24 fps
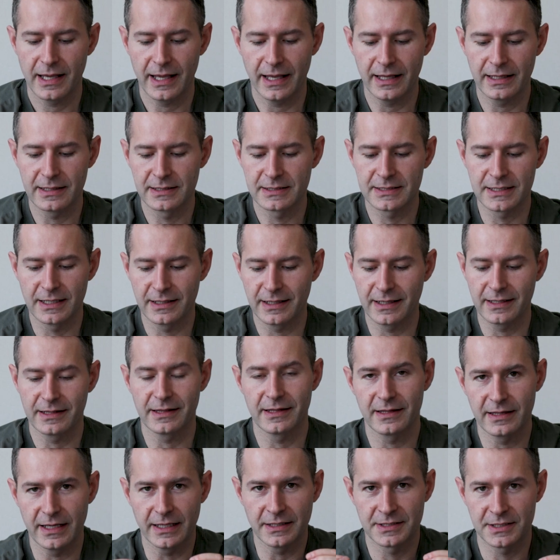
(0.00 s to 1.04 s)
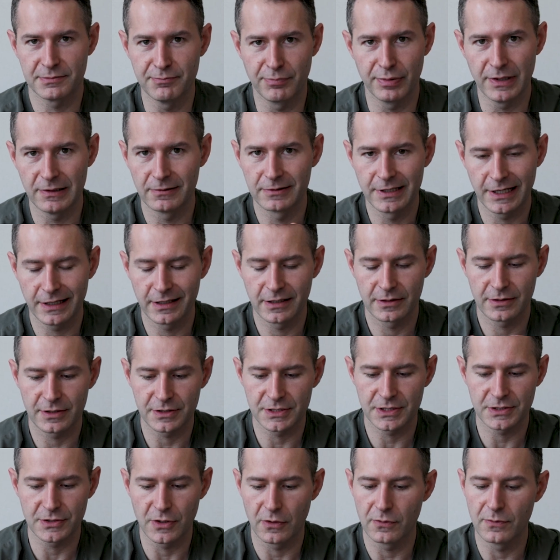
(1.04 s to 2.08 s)
is it's building the
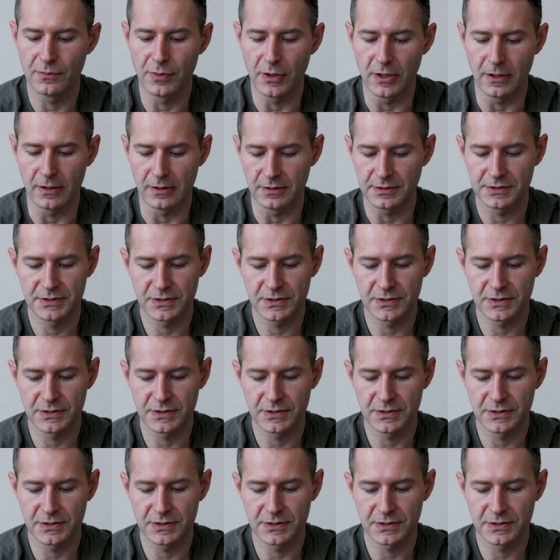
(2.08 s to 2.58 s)
snowball.